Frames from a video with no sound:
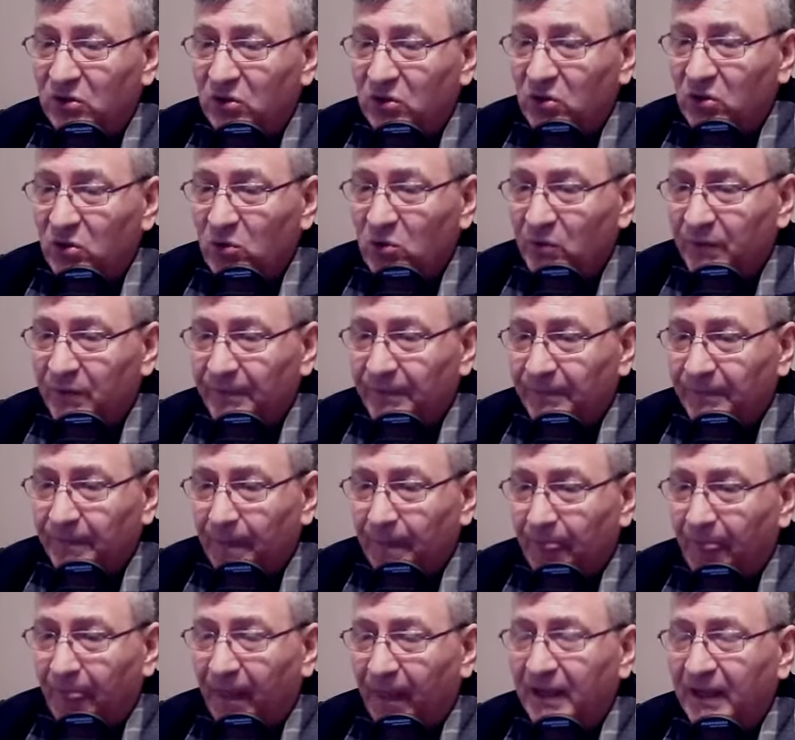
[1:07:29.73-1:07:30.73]
to you,
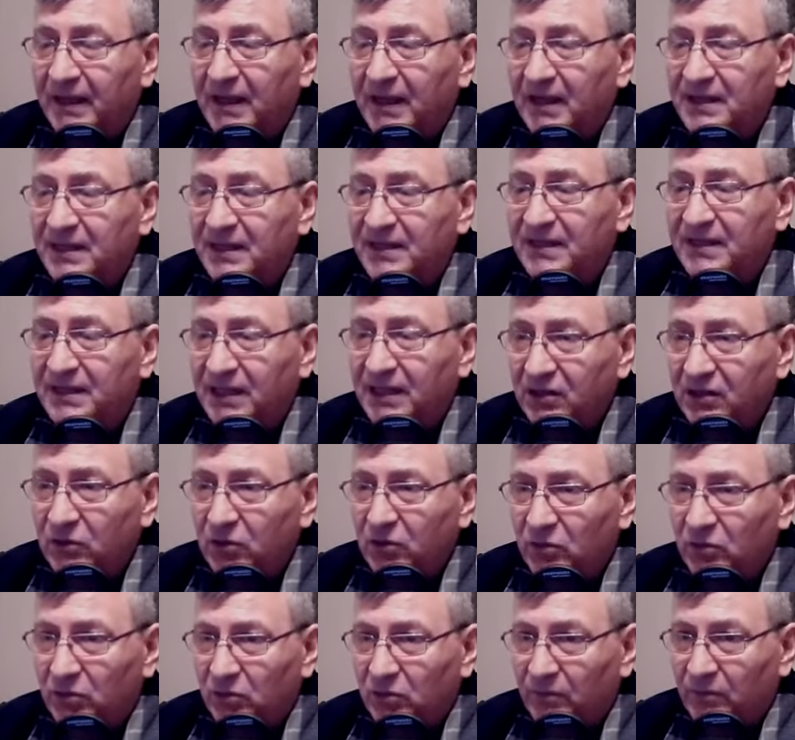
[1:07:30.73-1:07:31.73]

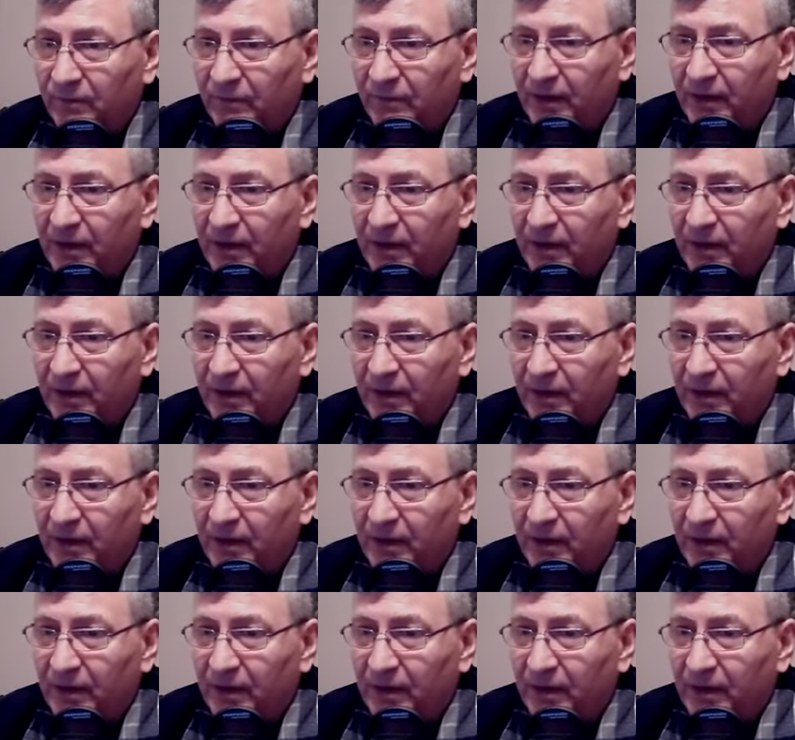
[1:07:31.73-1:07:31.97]
continue.